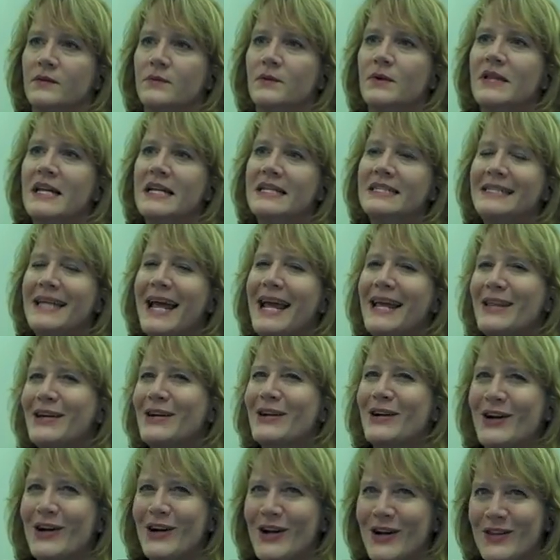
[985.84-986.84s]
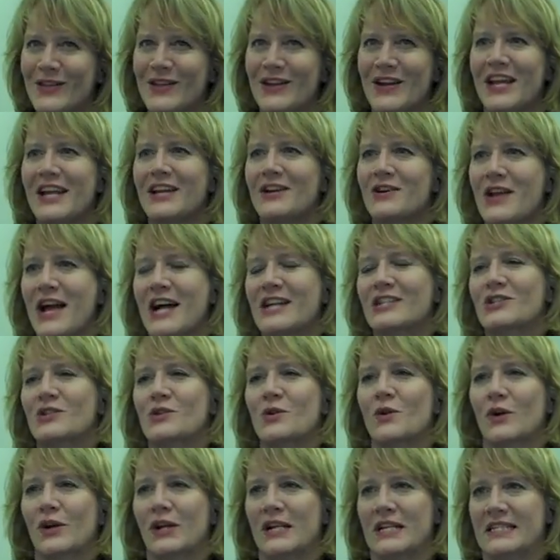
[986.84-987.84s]
Well, they say they're international
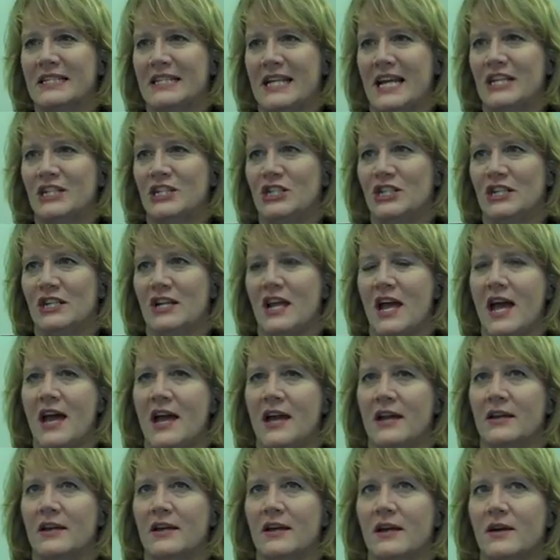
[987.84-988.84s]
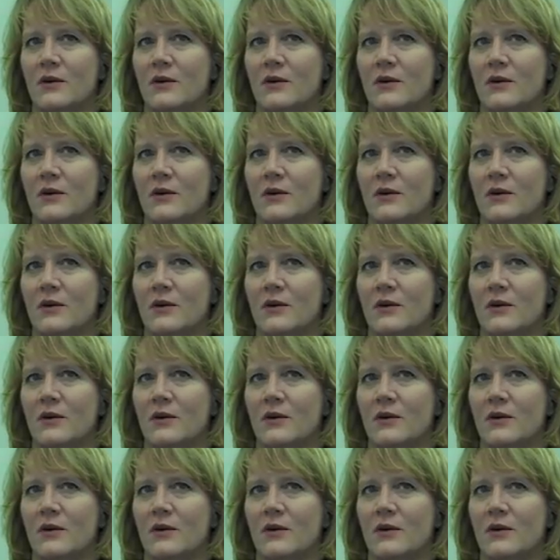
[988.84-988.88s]
organization, and